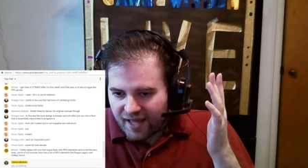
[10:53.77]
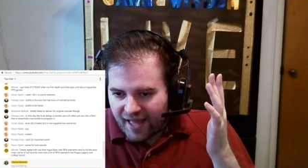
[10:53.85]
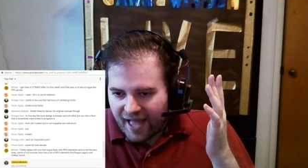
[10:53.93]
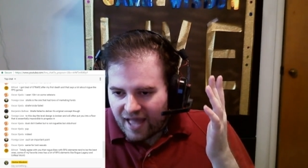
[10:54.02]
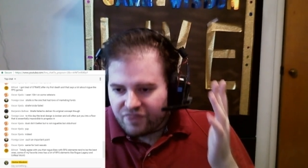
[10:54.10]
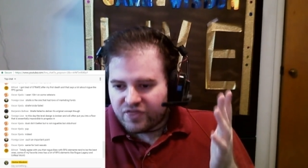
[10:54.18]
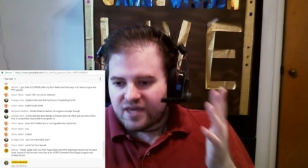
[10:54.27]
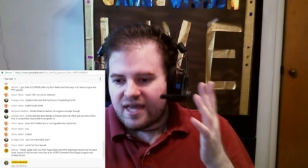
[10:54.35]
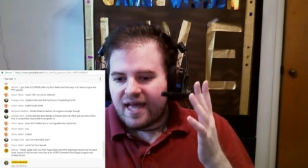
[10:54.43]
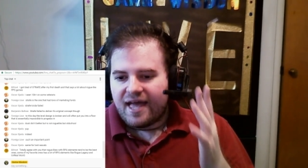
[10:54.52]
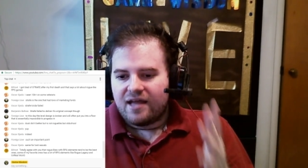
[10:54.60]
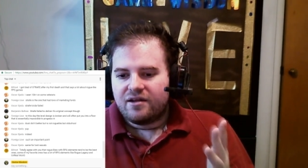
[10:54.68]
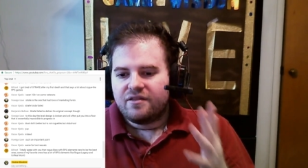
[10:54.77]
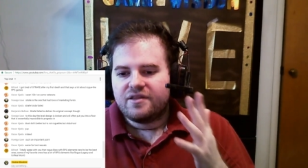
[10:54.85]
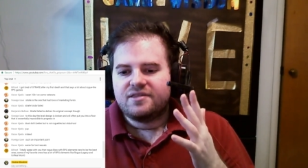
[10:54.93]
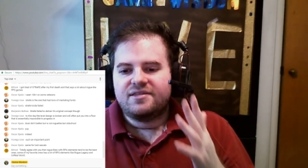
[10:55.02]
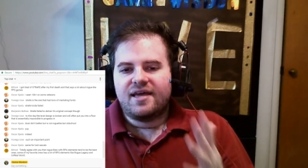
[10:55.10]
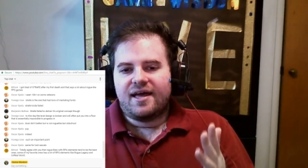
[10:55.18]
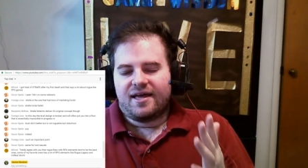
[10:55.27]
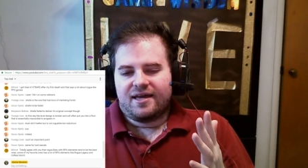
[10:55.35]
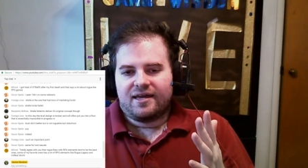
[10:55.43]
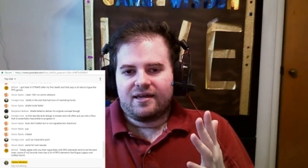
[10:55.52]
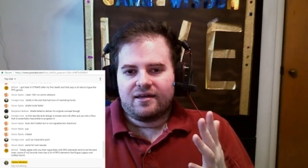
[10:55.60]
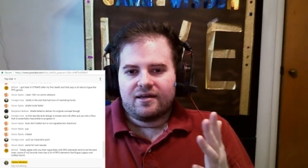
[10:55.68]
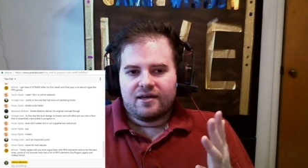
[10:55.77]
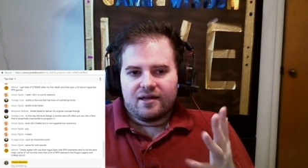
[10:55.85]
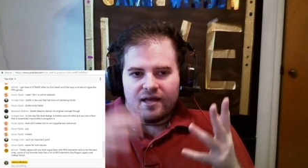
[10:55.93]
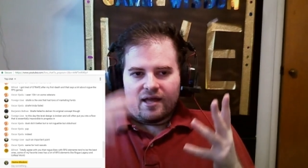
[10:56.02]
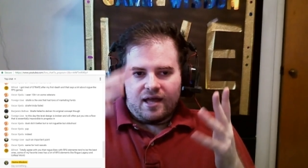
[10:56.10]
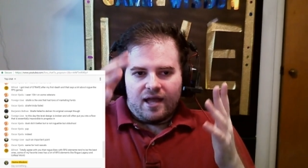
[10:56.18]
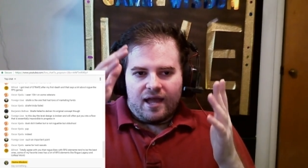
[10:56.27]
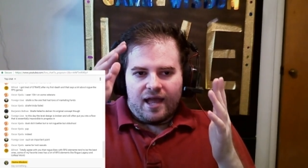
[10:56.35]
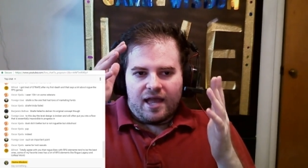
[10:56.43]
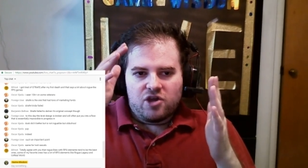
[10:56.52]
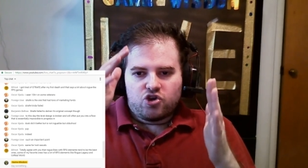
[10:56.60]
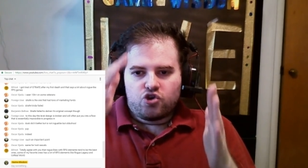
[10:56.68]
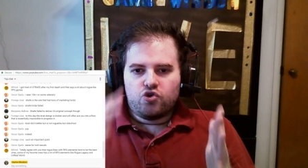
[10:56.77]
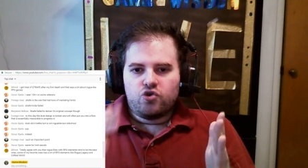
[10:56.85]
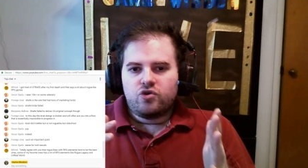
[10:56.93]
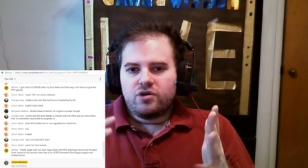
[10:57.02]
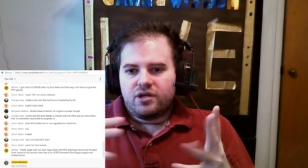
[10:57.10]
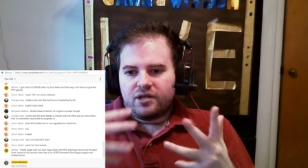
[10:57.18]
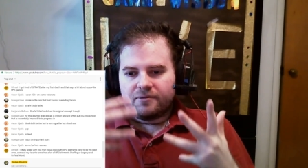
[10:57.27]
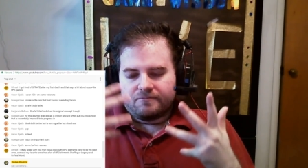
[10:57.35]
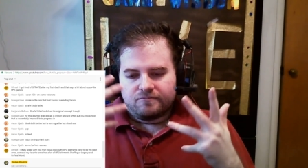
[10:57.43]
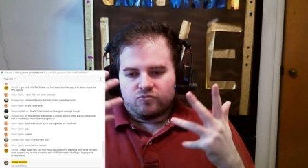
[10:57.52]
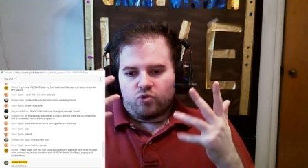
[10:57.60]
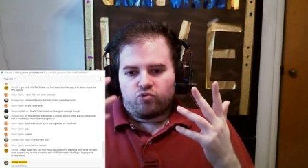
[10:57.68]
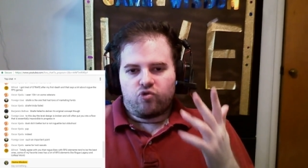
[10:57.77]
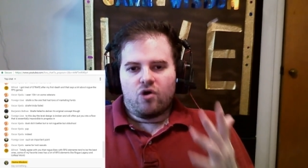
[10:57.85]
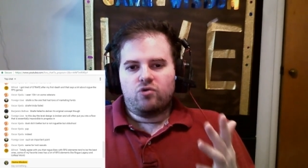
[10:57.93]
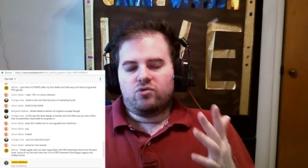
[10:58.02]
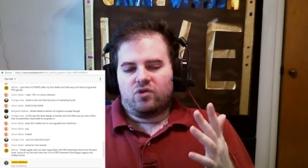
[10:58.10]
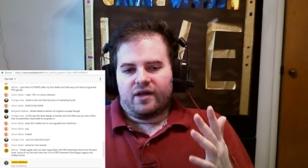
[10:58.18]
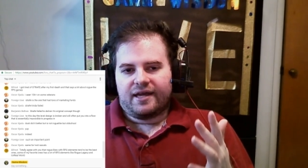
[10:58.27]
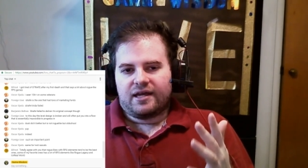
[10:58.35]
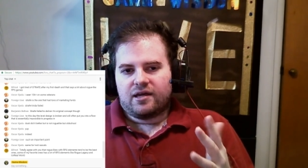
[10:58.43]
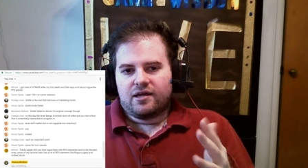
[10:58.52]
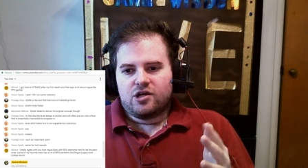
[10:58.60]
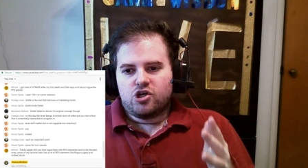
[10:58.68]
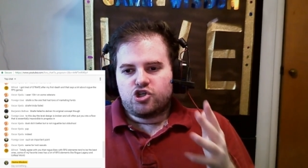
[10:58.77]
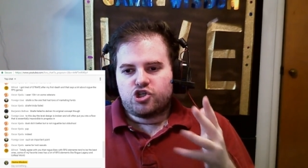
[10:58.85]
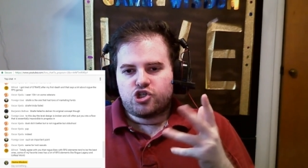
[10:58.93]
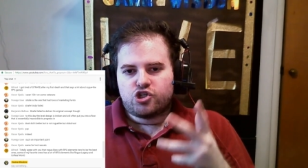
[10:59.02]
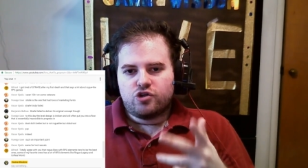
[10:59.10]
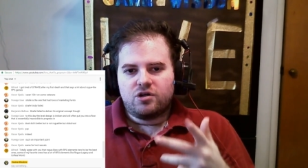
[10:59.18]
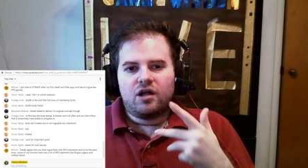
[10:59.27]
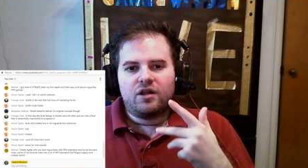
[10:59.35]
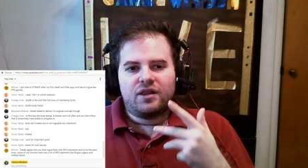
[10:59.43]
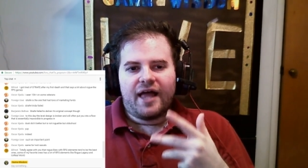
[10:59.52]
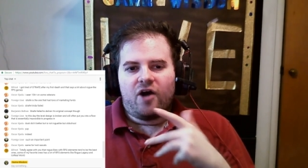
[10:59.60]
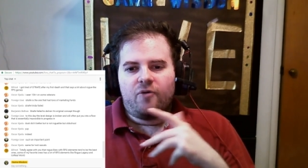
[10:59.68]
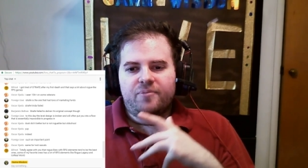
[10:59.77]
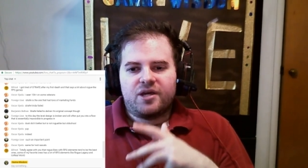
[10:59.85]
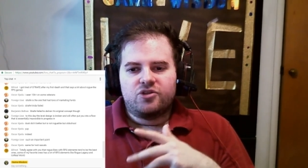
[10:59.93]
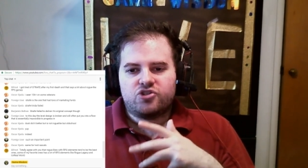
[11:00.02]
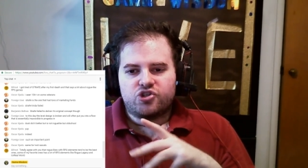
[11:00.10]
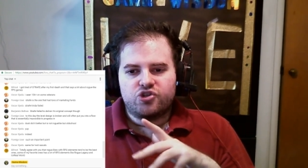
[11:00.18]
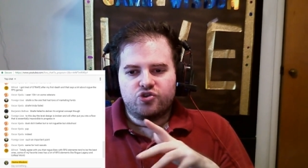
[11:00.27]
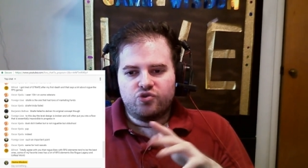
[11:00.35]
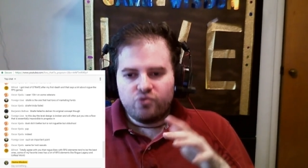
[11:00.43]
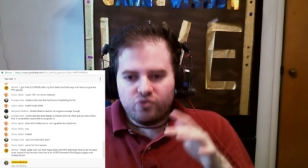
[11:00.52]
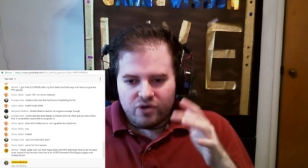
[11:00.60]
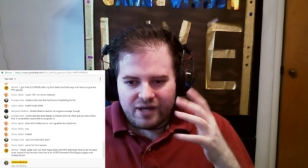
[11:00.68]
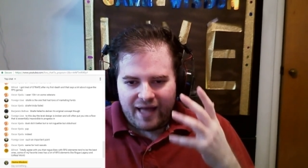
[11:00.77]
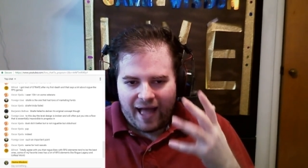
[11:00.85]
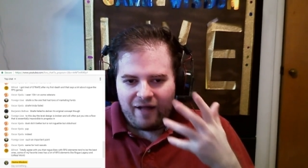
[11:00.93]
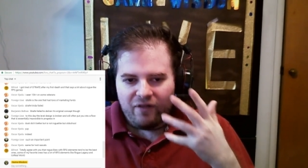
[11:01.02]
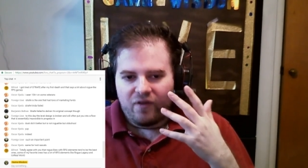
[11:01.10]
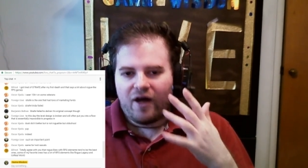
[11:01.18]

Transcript: at the end of the day, a good roguelike should allow me to allow